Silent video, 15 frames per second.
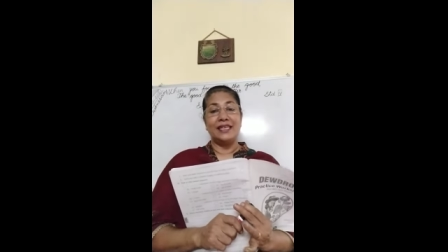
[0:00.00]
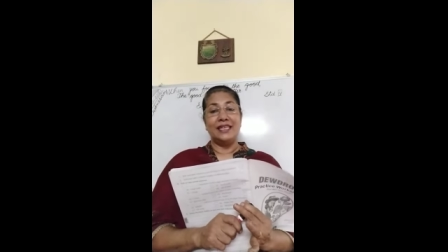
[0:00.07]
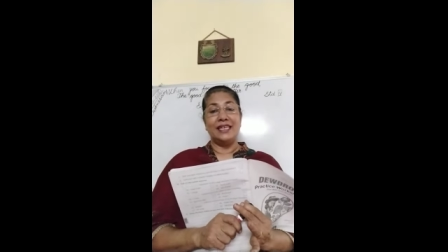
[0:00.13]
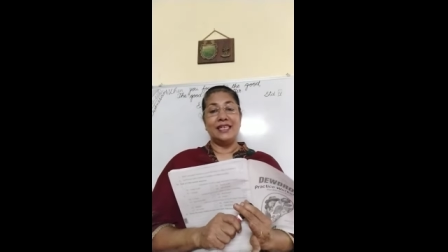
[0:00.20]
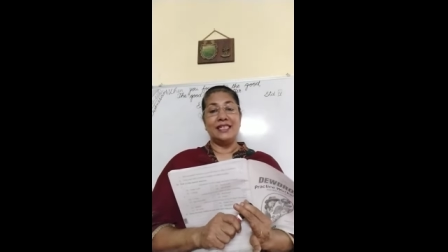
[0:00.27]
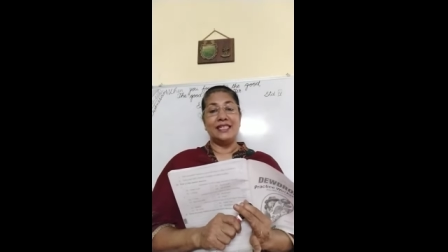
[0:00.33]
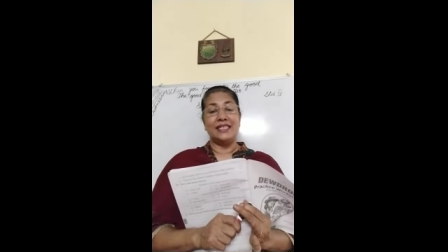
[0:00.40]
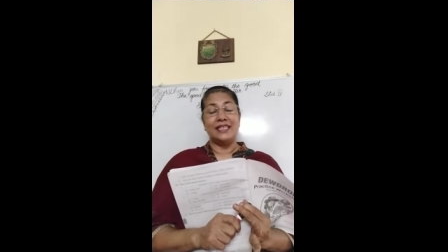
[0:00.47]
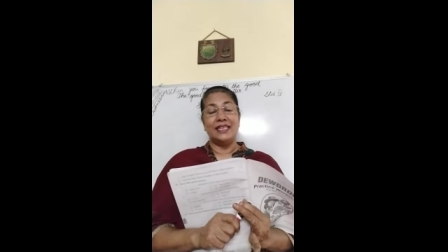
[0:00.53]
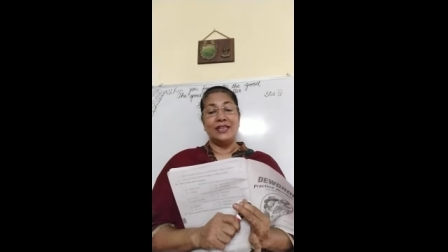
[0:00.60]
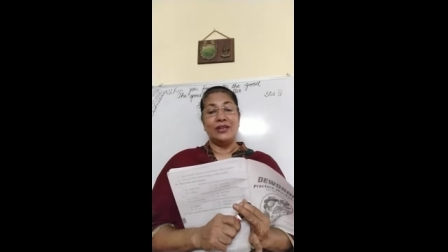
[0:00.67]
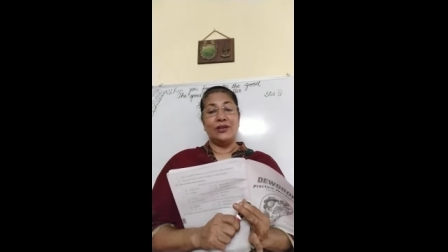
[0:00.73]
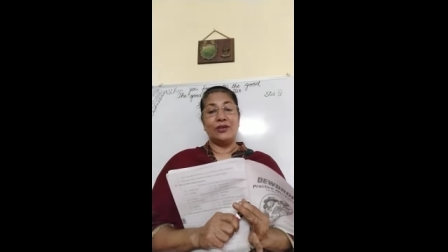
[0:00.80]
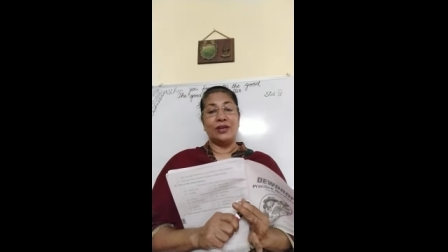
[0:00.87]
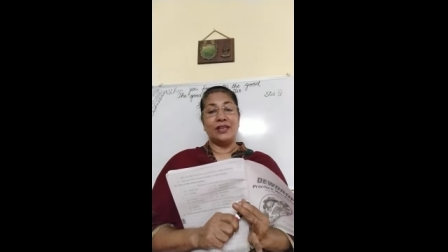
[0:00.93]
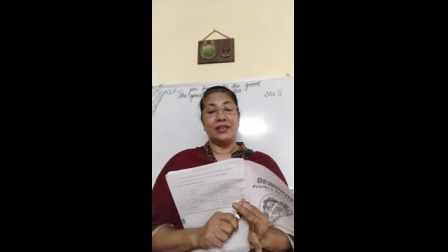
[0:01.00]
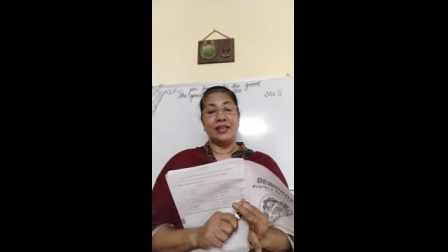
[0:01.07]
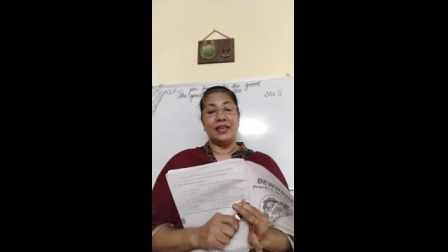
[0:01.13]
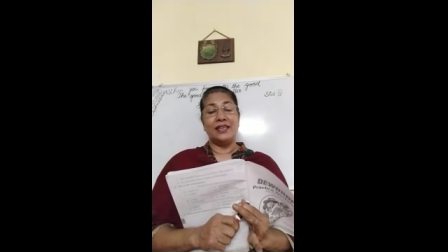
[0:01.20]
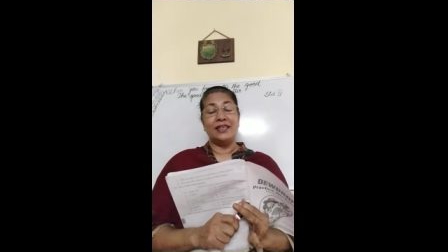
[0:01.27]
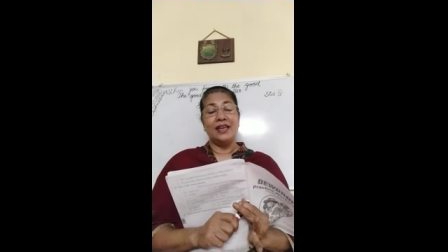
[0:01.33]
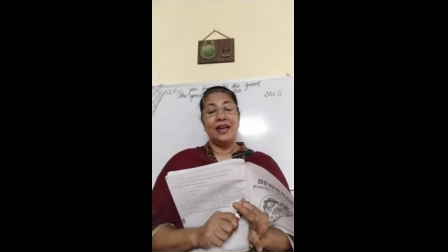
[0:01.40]
Yes, you can
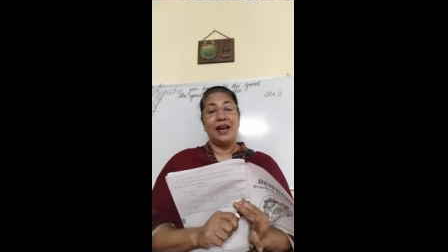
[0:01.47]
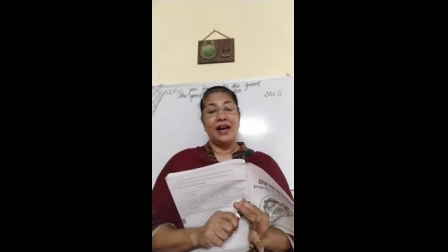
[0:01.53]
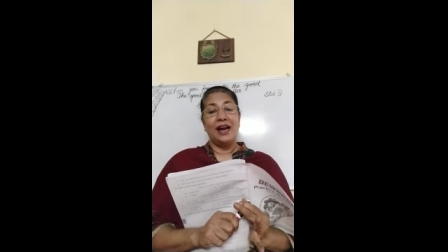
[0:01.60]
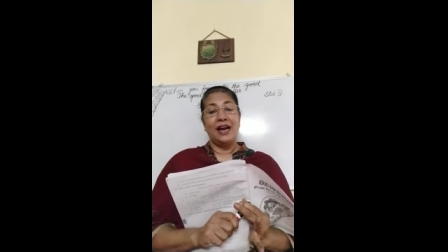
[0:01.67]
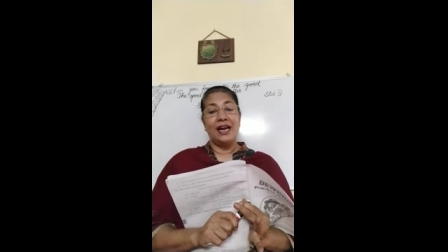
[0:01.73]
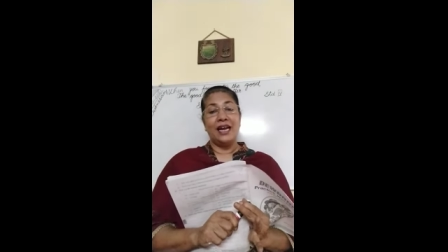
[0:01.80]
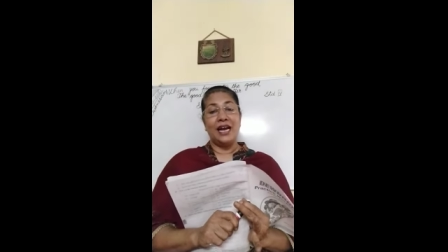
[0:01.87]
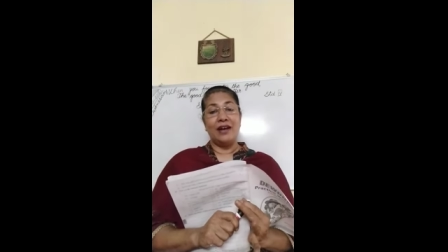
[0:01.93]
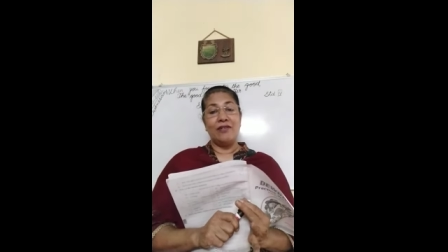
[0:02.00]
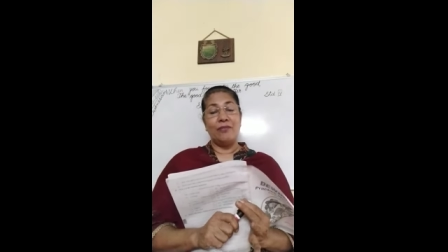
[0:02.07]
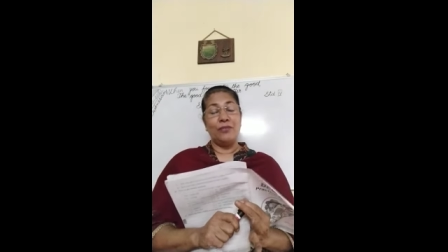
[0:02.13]
write, I have a